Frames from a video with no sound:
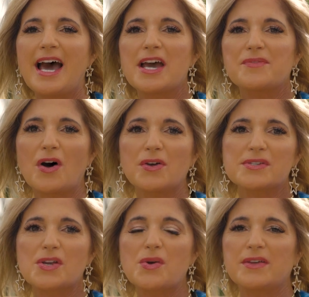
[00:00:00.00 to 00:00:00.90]
I've
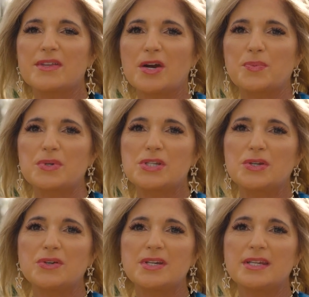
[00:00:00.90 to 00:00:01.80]
also had the
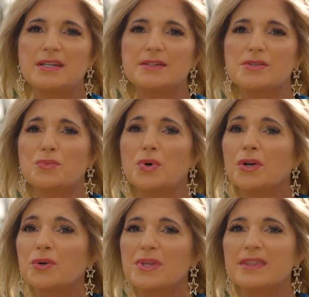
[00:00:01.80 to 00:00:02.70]
opportunity to
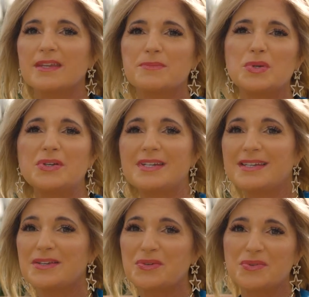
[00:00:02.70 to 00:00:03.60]
work with the community
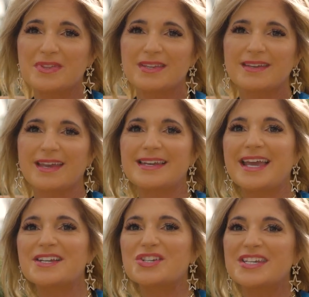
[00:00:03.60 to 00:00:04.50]
youth and
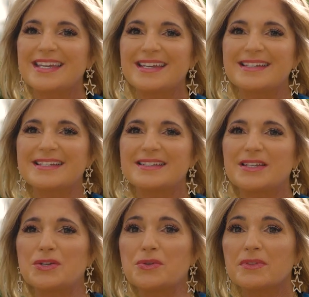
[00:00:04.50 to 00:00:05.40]
educate the
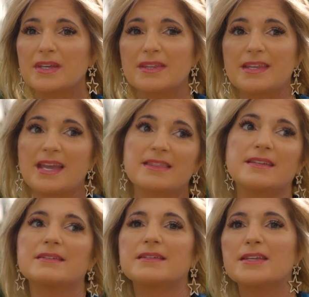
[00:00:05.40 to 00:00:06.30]
youth and
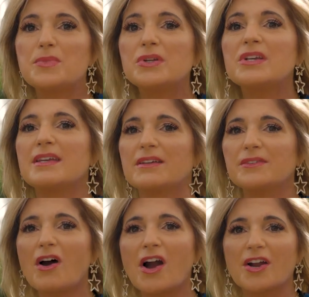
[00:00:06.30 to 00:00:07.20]
the community at
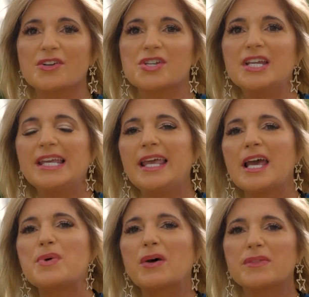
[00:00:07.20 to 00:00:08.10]
large
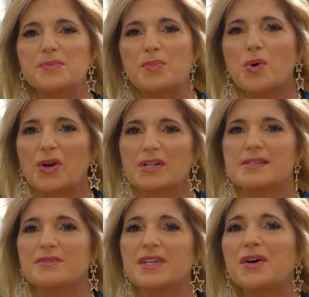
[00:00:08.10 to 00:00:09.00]
about the
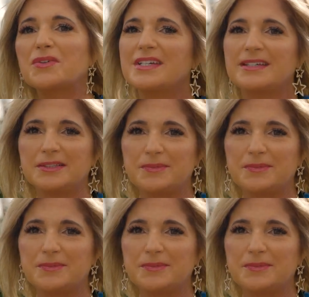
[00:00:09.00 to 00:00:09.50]
importance of gelding.